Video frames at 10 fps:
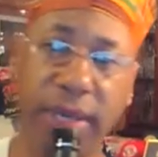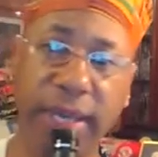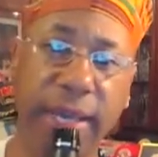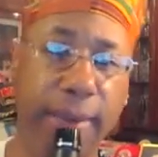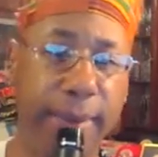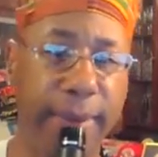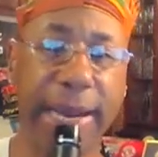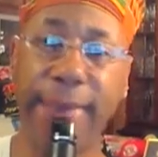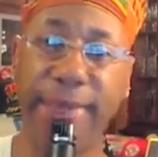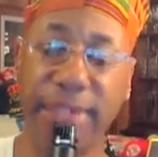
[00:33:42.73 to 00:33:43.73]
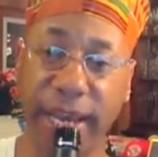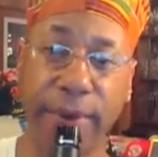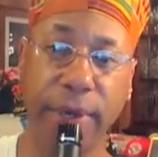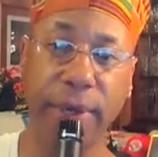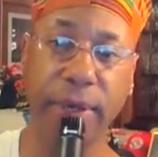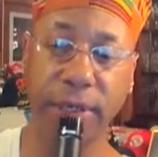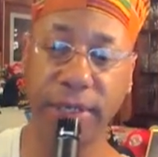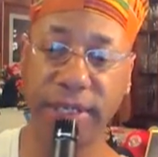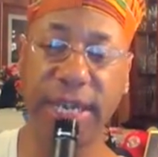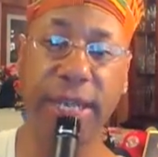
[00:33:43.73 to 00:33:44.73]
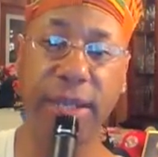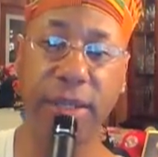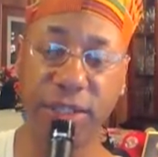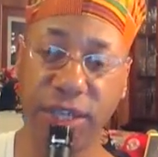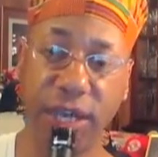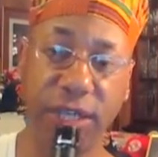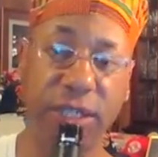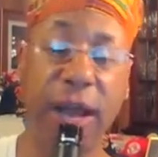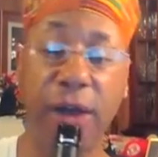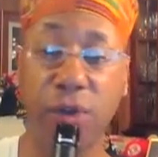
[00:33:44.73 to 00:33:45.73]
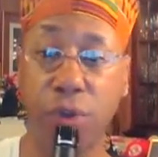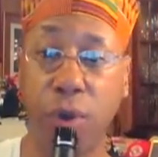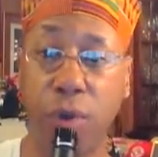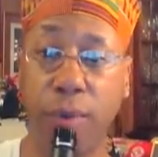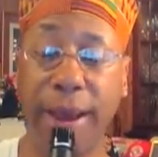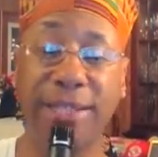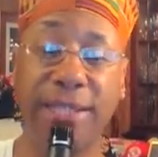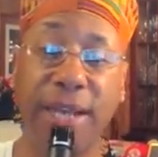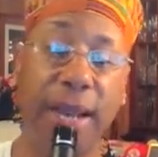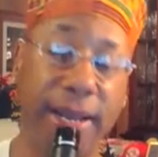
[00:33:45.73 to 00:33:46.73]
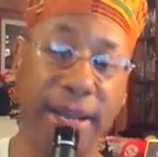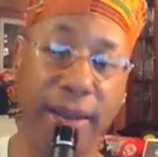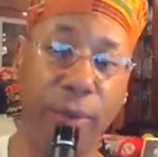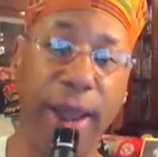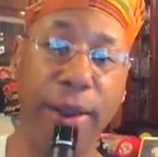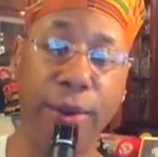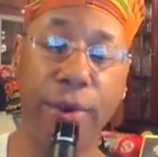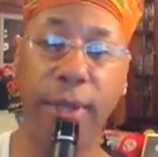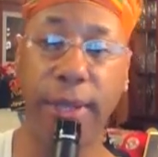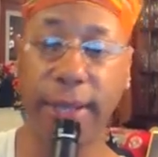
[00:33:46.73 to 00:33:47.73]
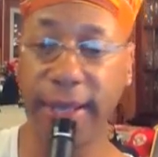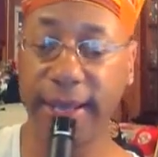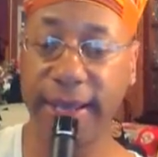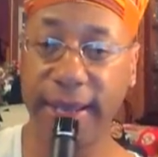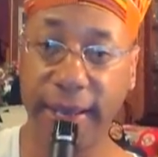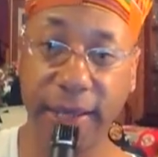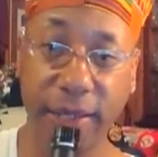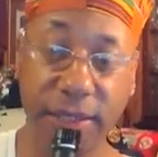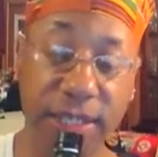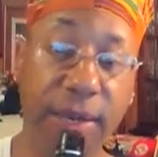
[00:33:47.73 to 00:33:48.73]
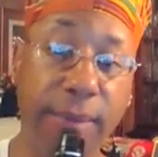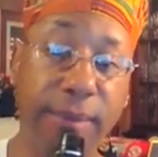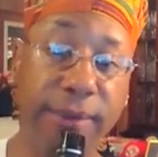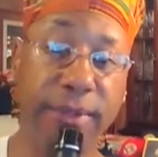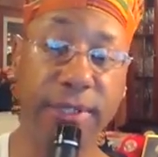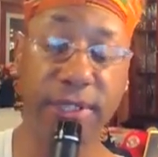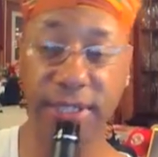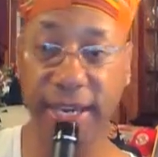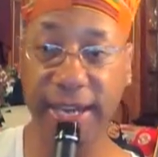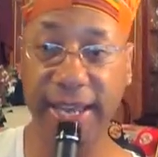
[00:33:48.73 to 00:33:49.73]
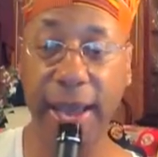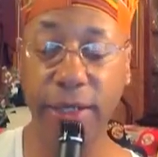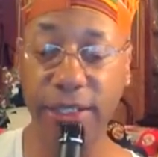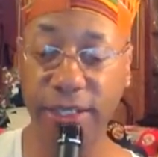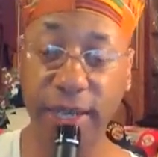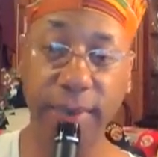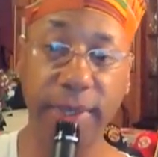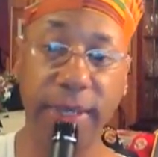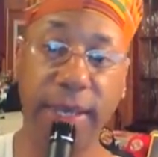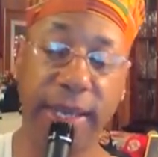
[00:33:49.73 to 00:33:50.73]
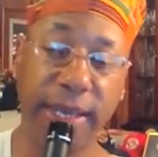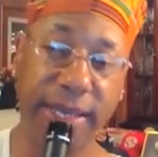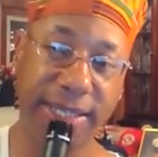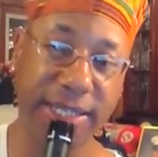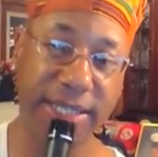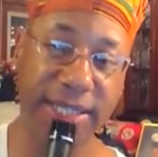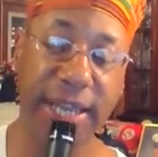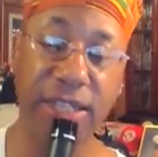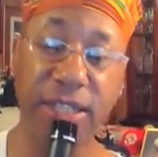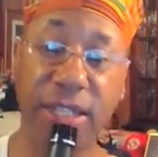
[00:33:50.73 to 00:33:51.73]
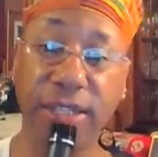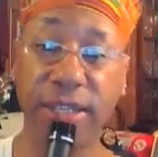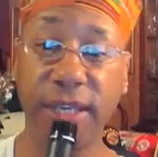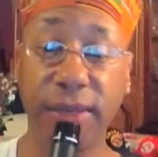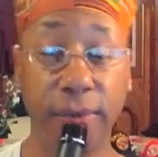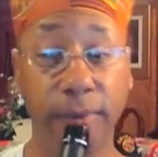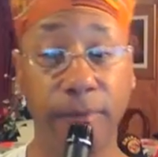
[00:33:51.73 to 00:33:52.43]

again, my name is Eric D. Johnson, also known as BrightShine. I live right here in the city of Memphis. It's in the county Shelby. It's in the state of Tennessee.